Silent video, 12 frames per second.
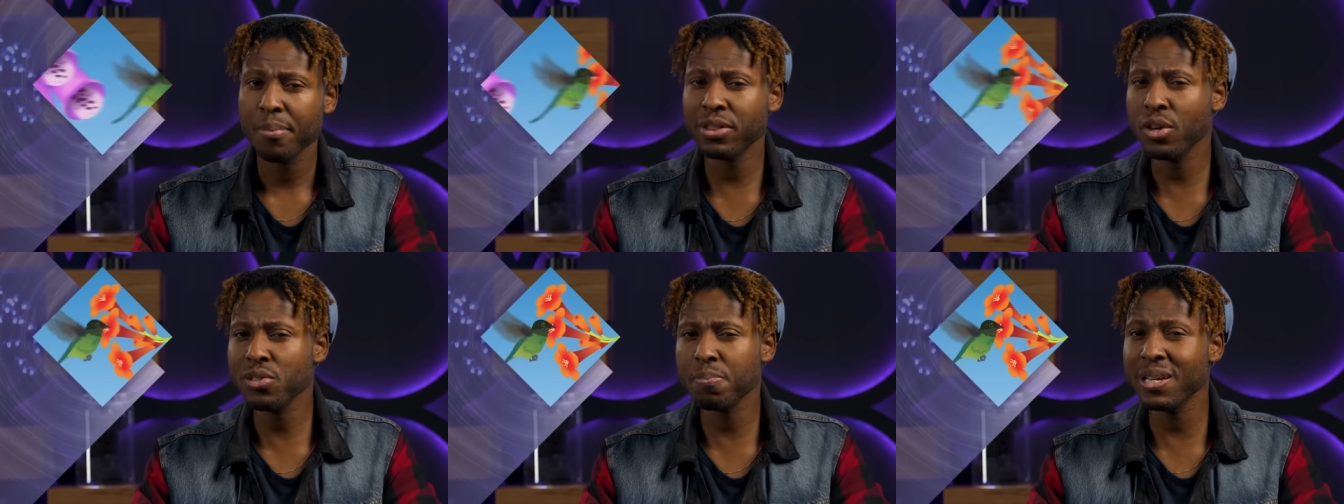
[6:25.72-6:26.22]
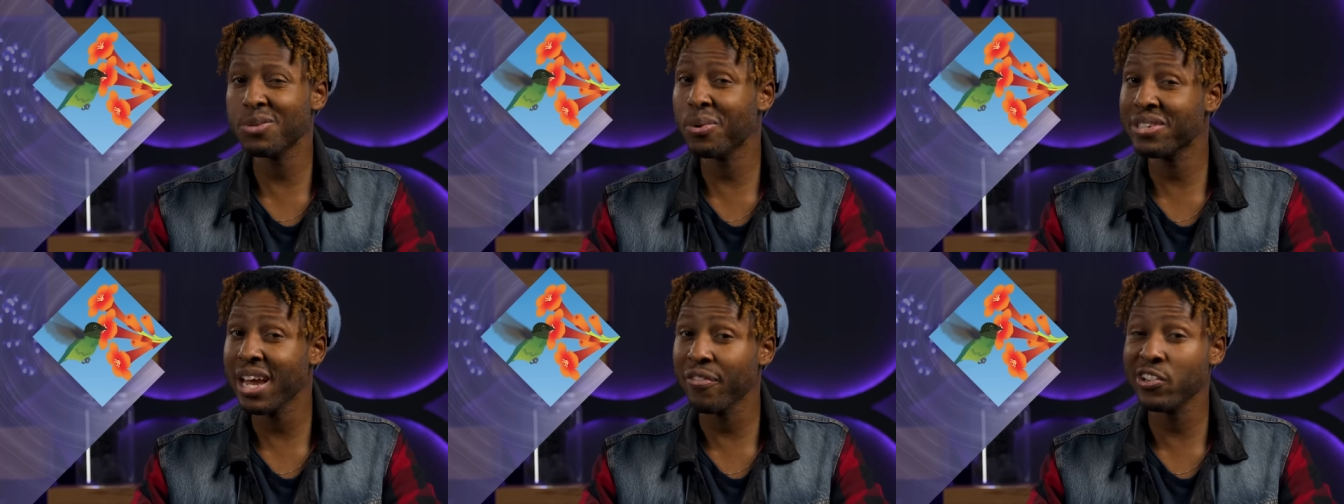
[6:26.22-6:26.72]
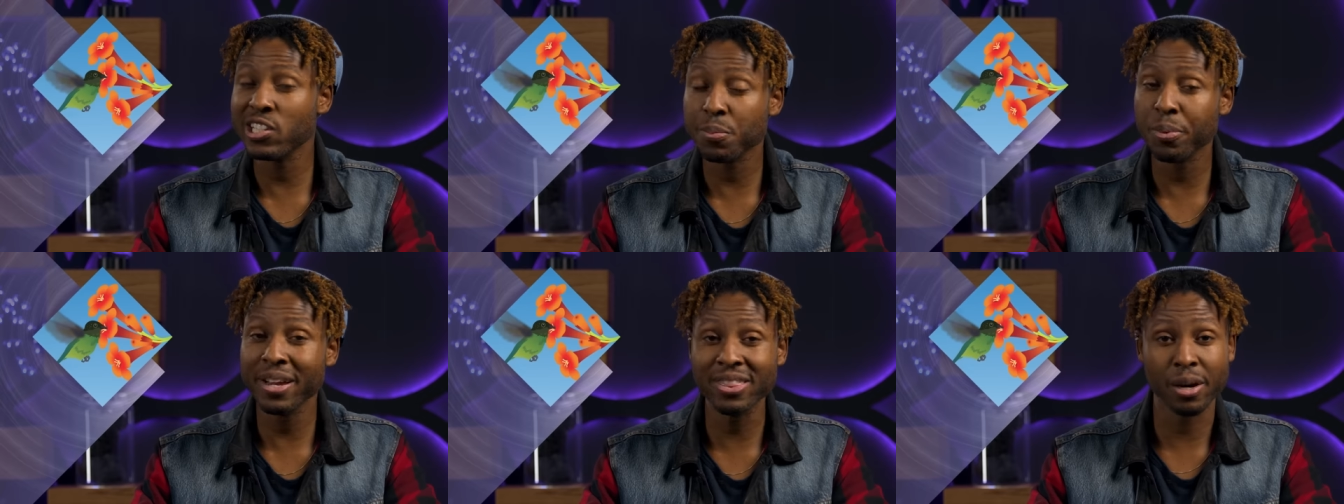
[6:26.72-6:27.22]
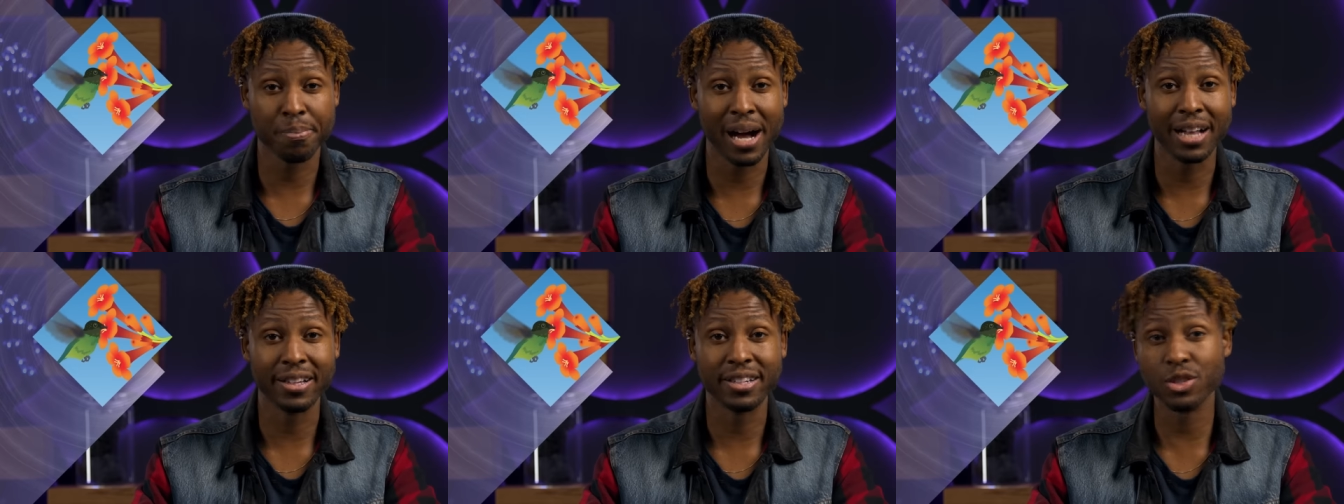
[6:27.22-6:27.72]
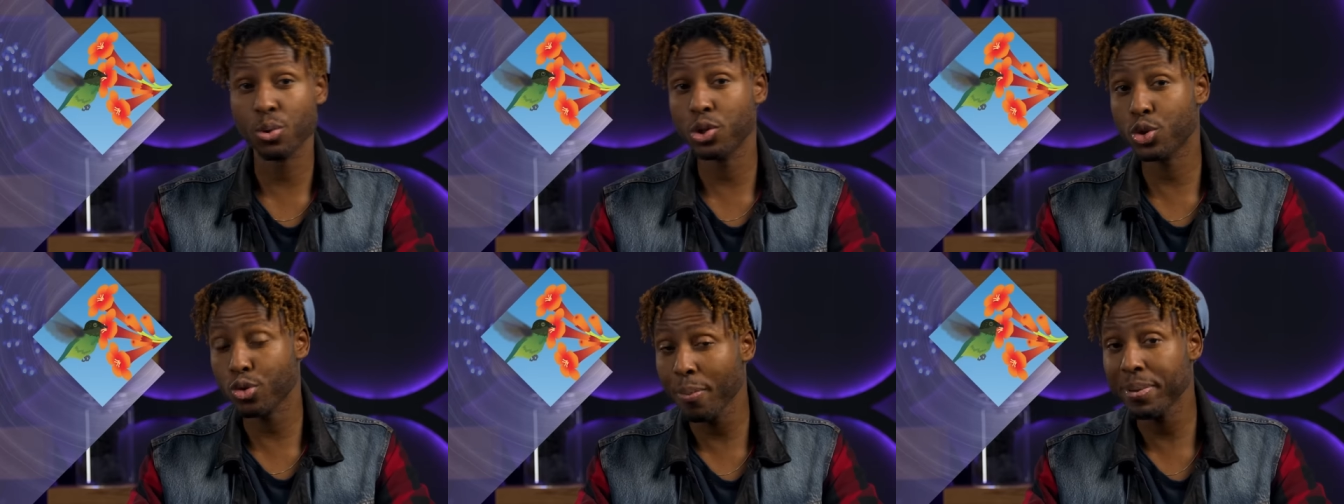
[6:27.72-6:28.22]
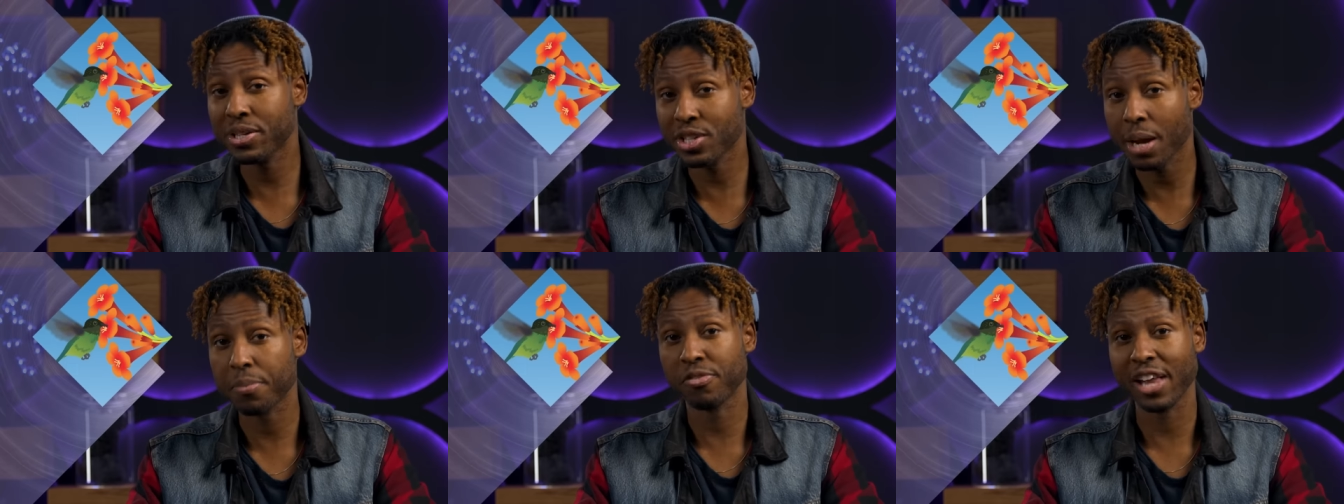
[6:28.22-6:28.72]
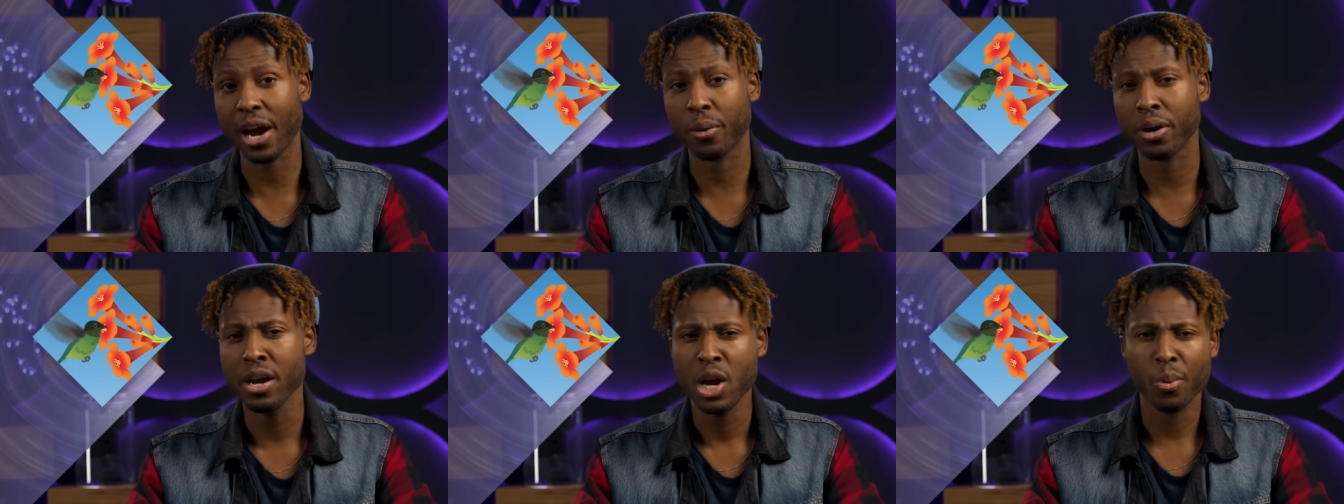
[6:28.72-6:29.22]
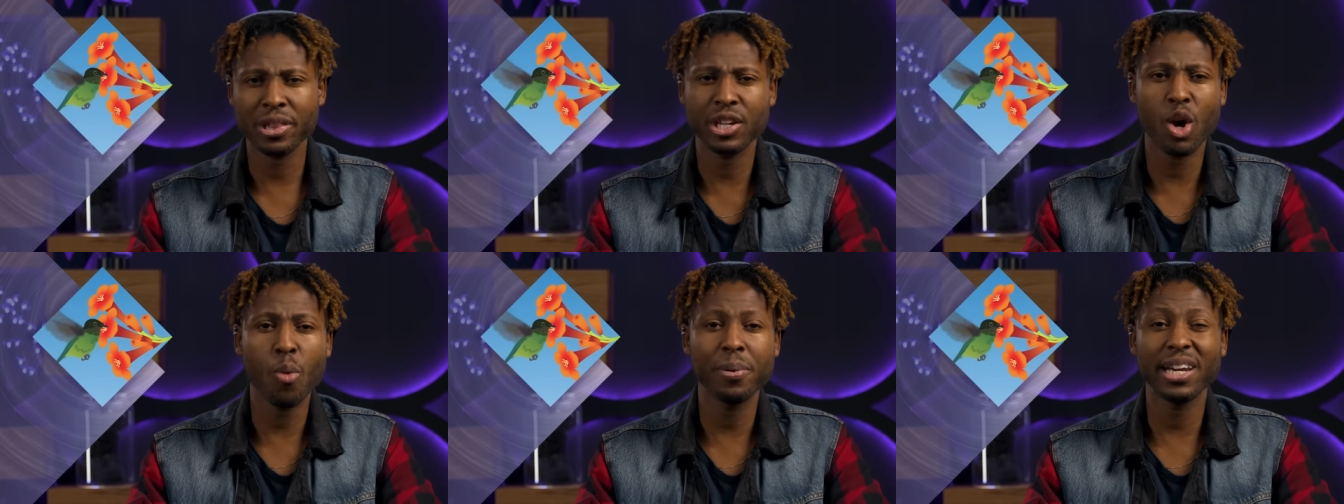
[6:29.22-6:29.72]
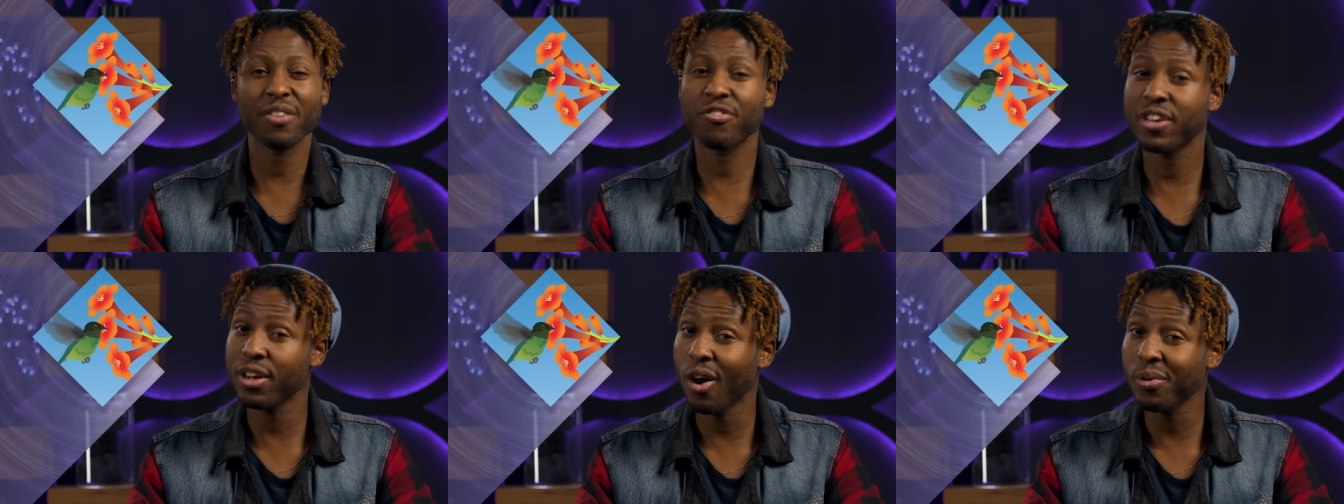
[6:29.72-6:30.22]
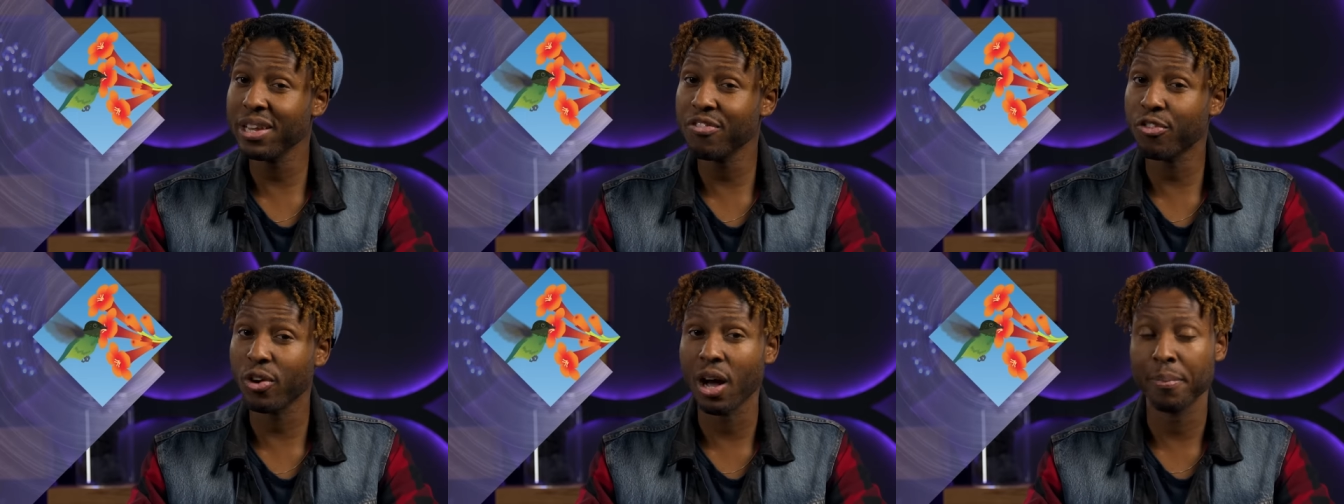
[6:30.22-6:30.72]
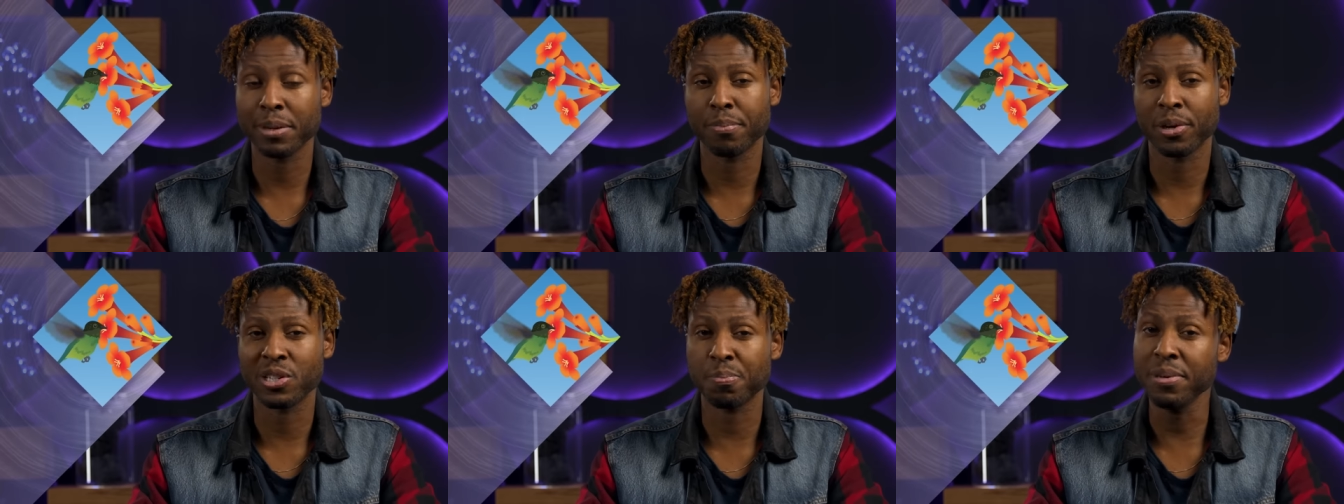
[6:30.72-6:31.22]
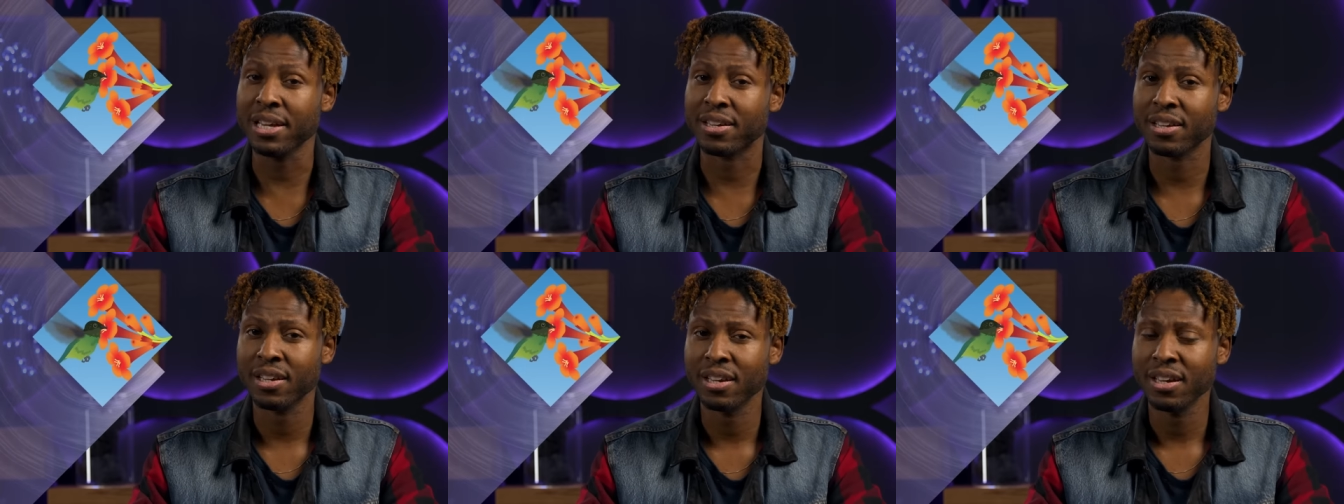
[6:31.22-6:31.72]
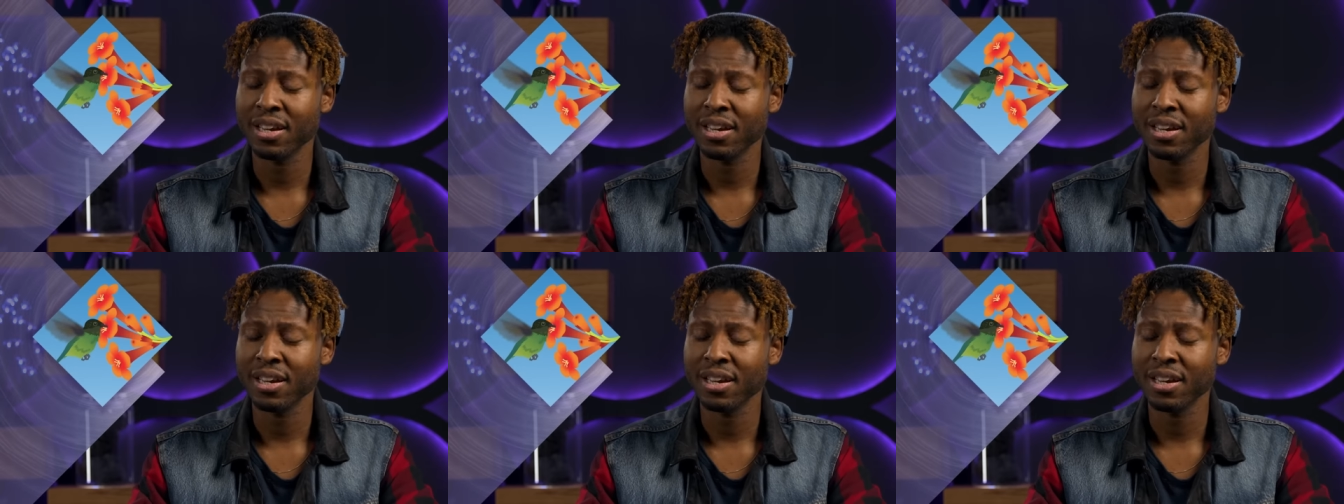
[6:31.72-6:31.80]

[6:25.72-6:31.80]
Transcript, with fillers: but those bees will never spread their pollen into a trumpet-shaped flower with an opening fit only for a hummingbird's beak.